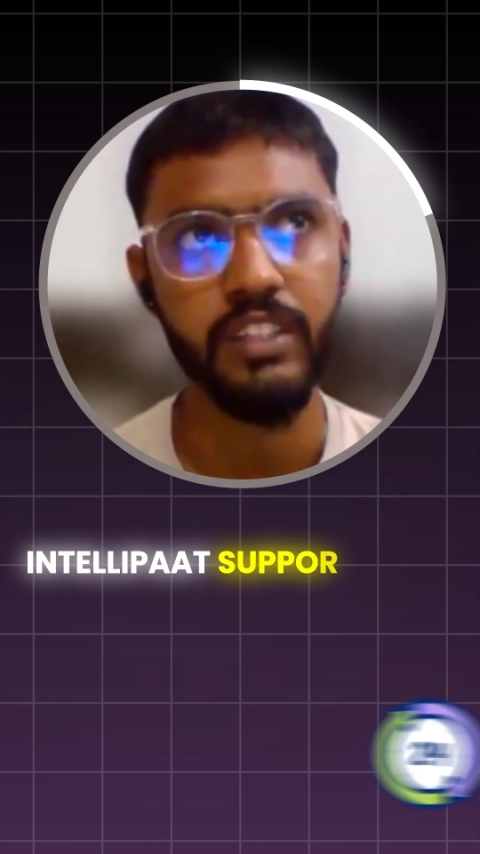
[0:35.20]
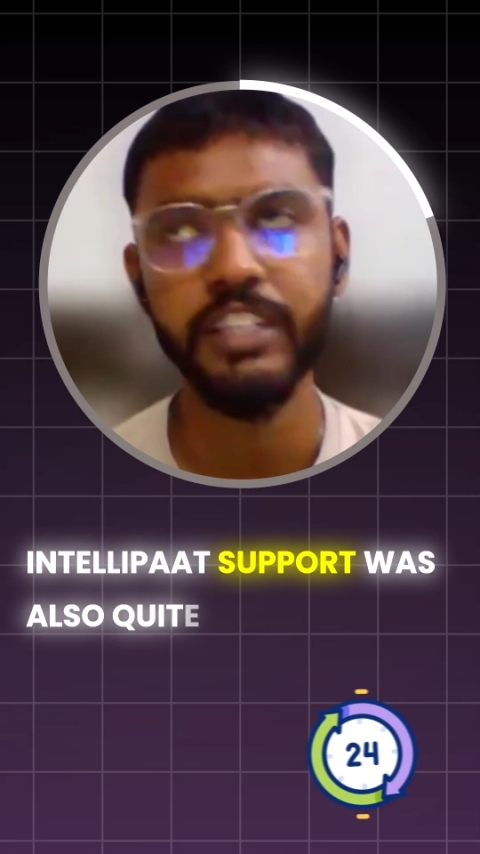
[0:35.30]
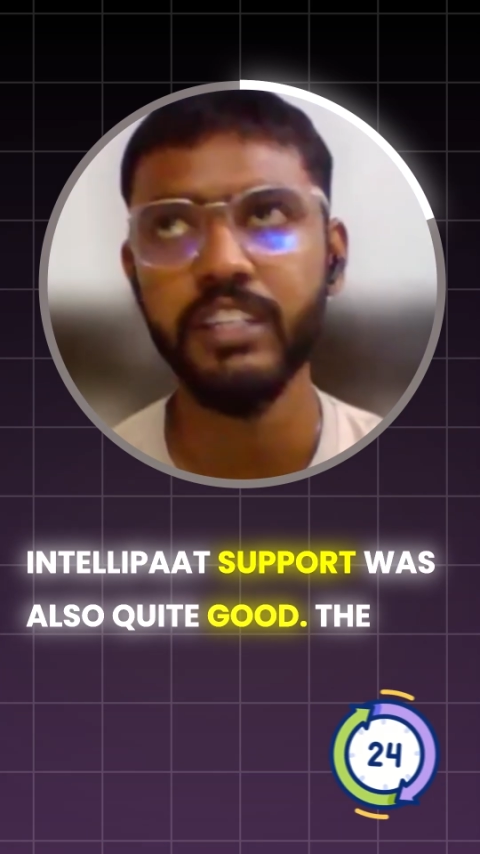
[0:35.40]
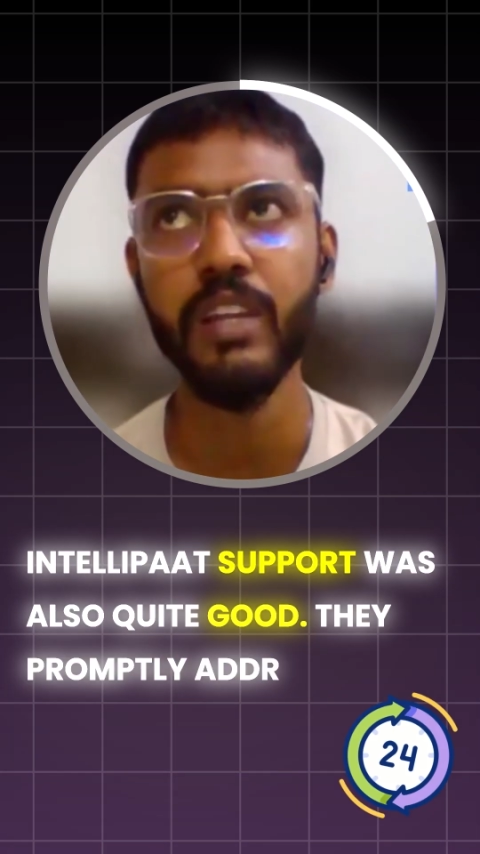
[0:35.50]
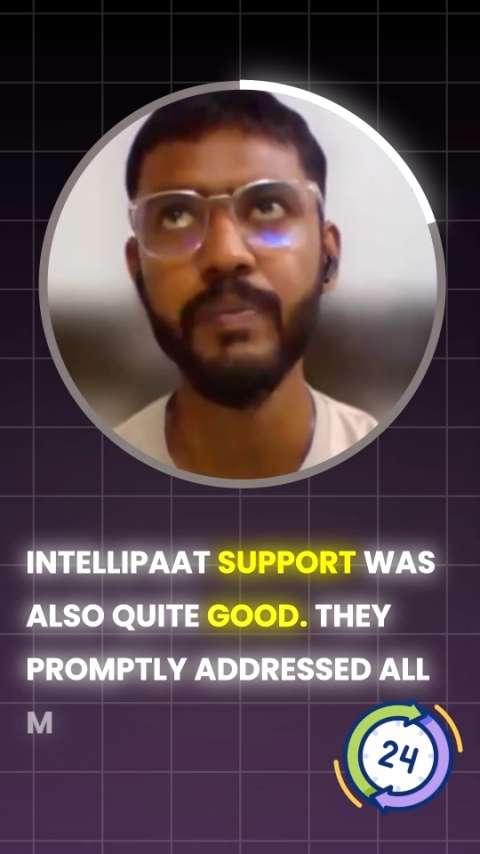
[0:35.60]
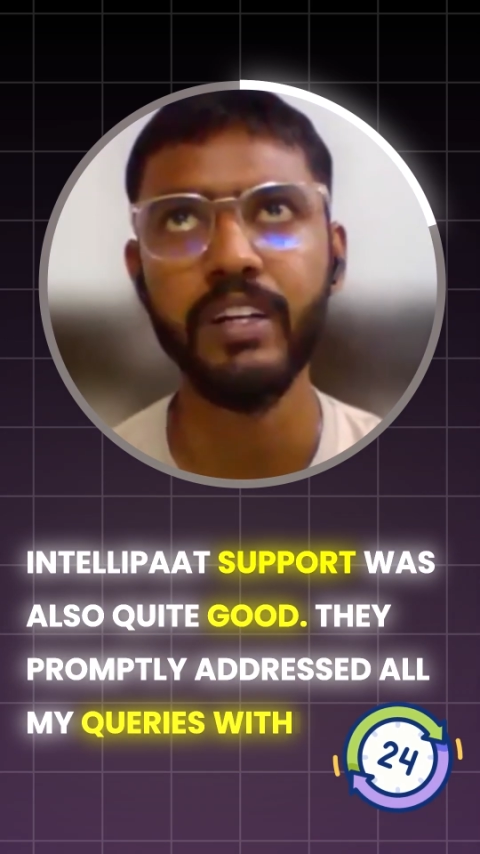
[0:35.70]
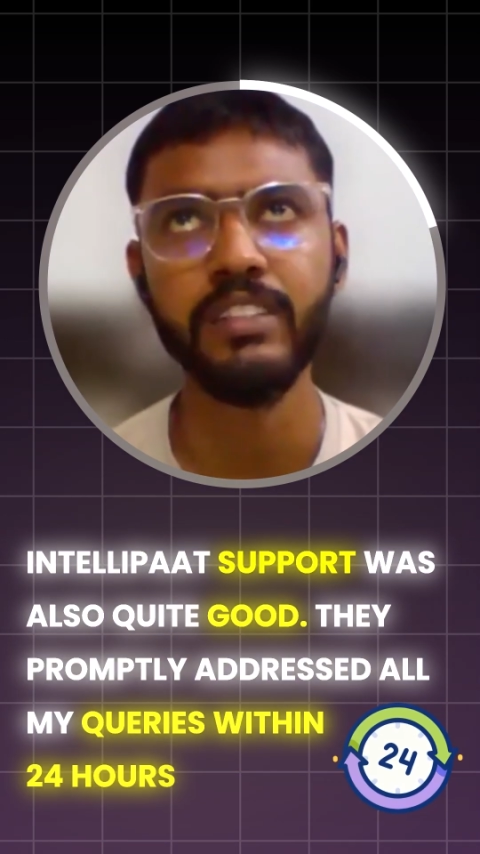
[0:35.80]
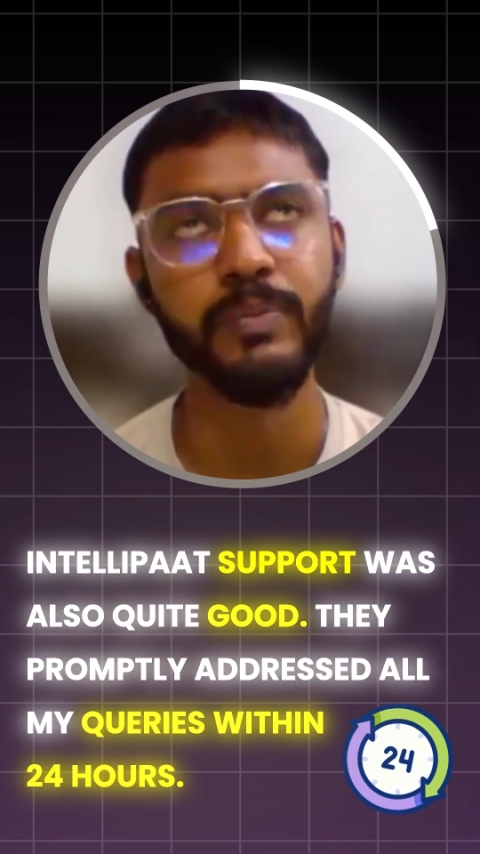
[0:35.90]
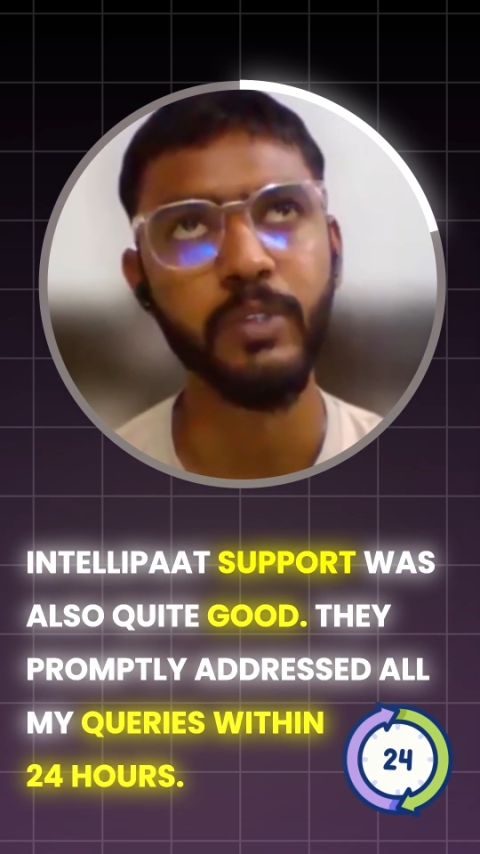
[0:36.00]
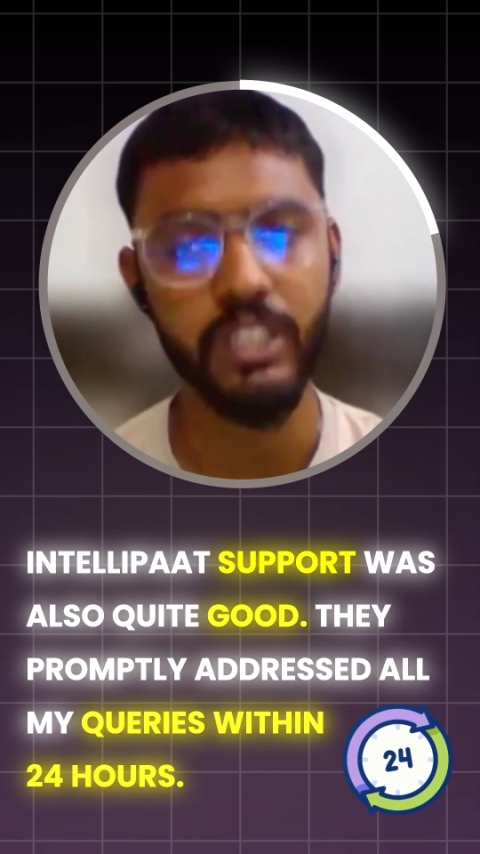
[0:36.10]

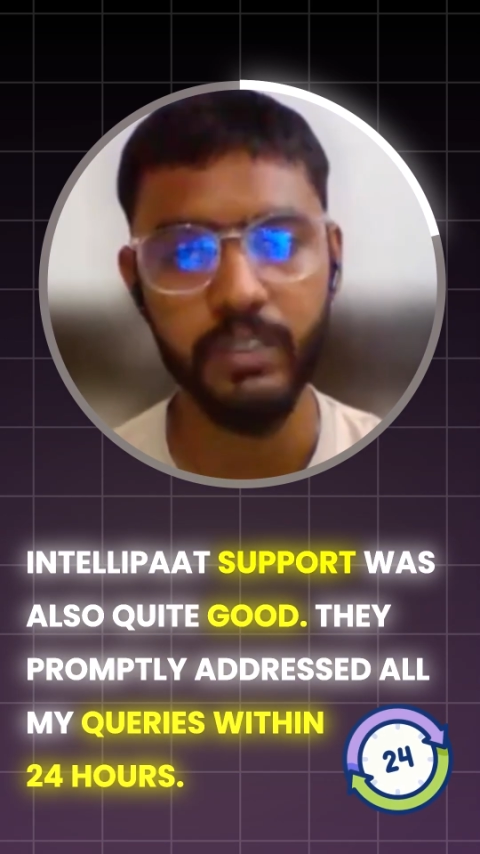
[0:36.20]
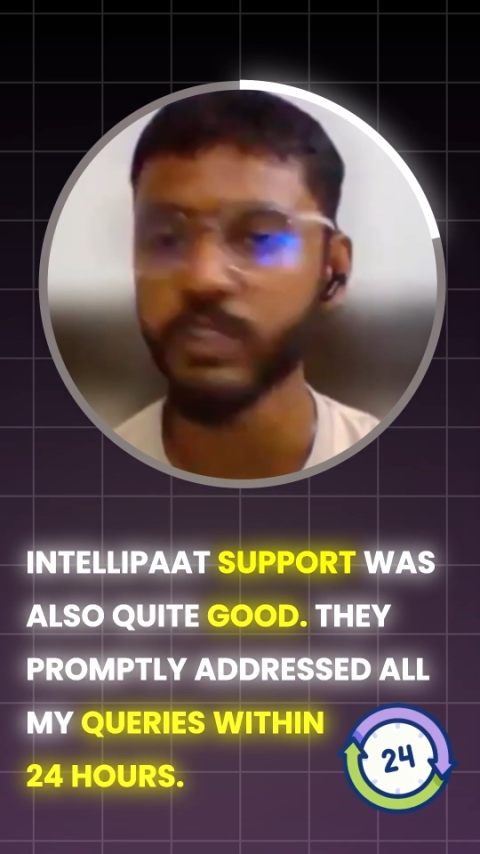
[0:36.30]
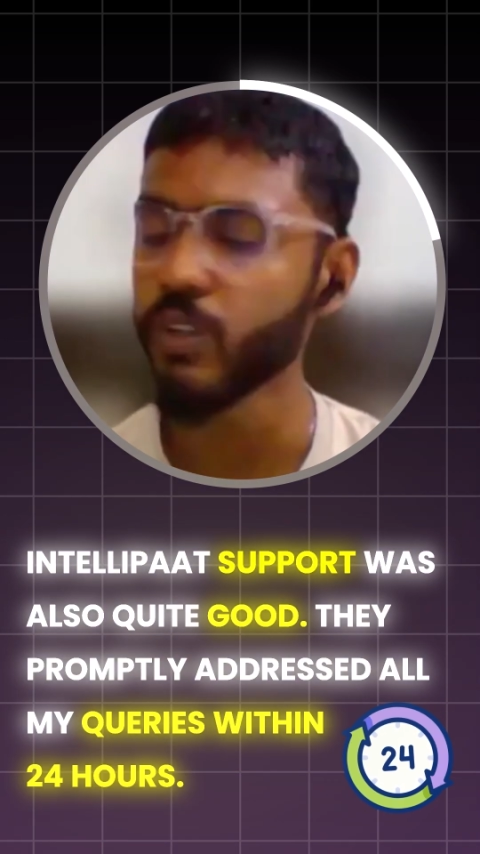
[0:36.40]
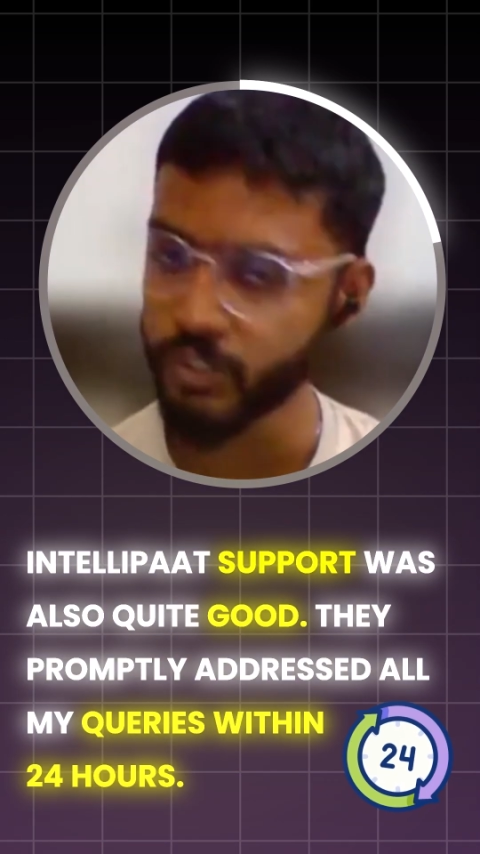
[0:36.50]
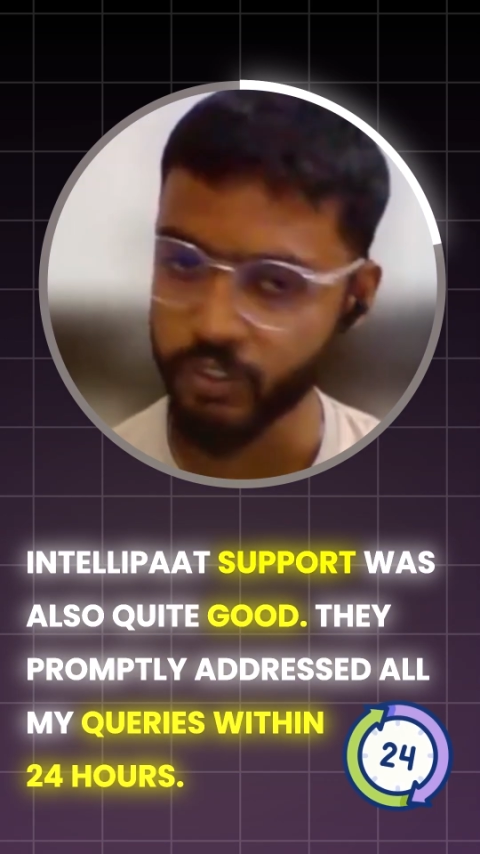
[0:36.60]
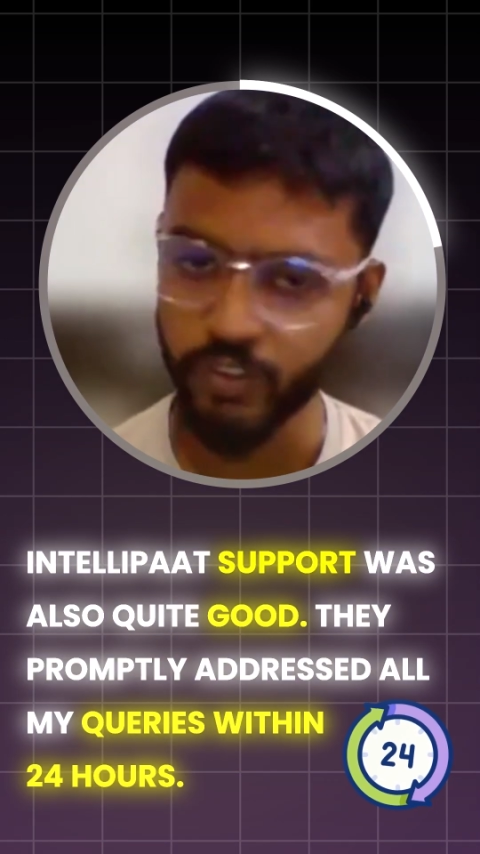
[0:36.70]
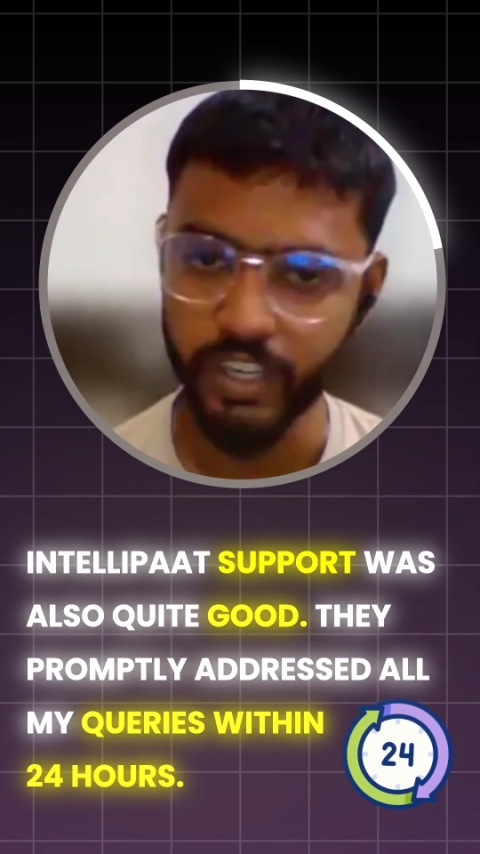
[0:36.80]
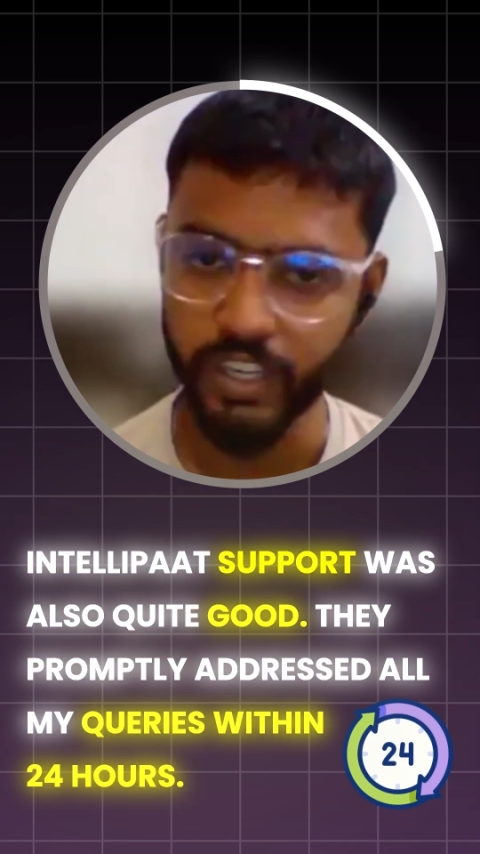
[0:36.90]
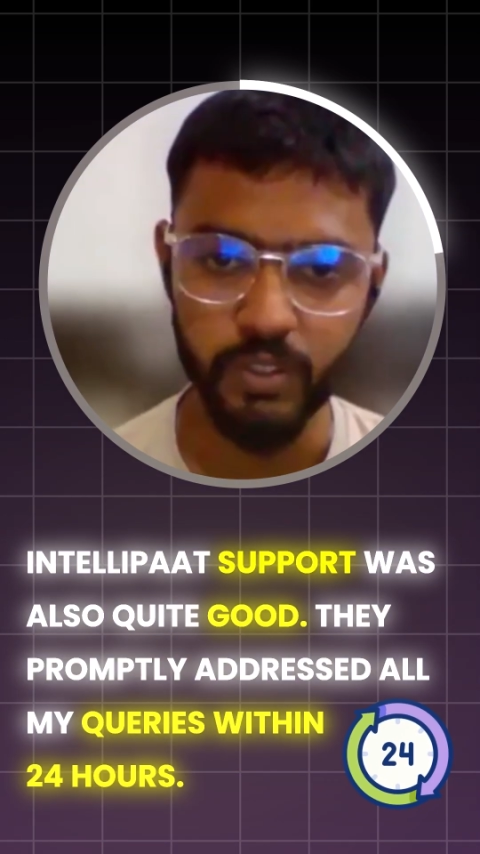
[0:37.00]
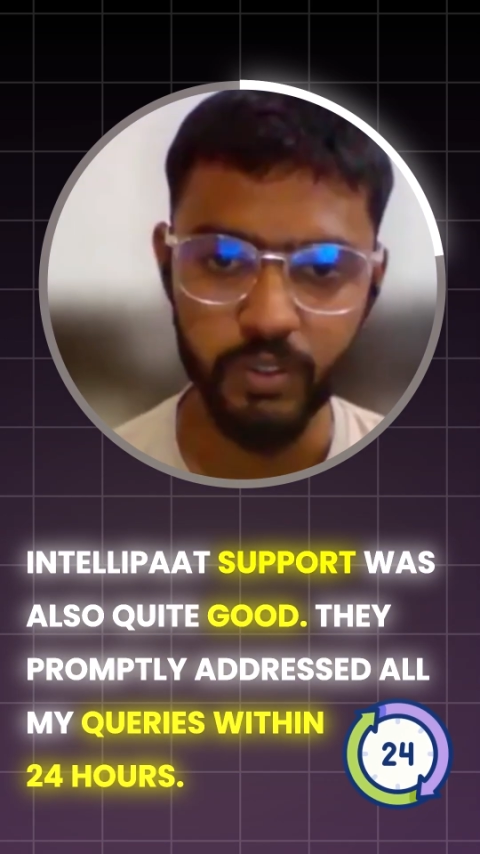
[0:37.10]
Intellipaat support team is also
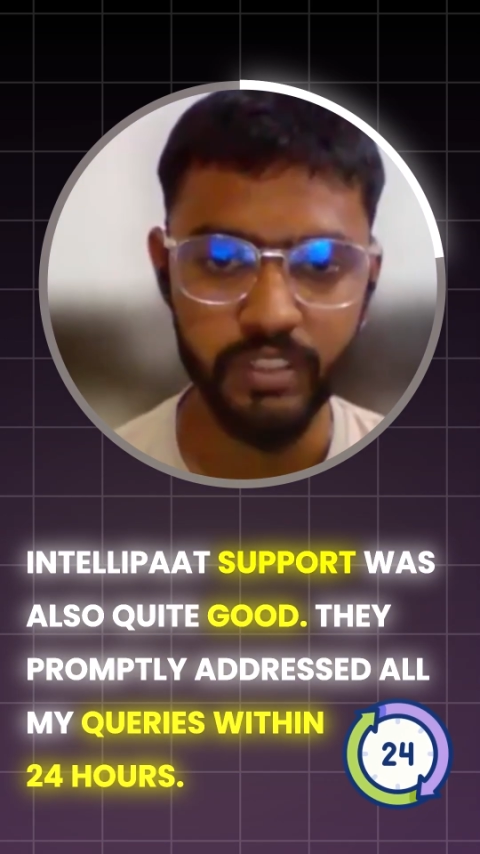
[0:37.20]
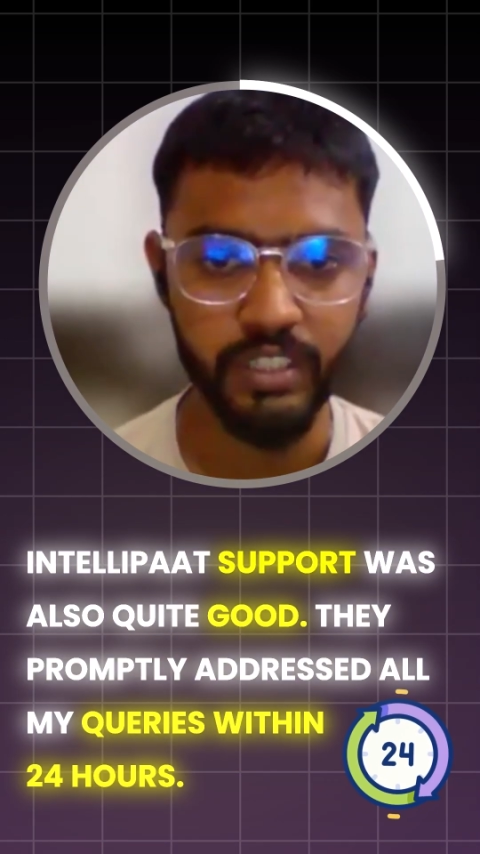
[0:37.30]
quite good.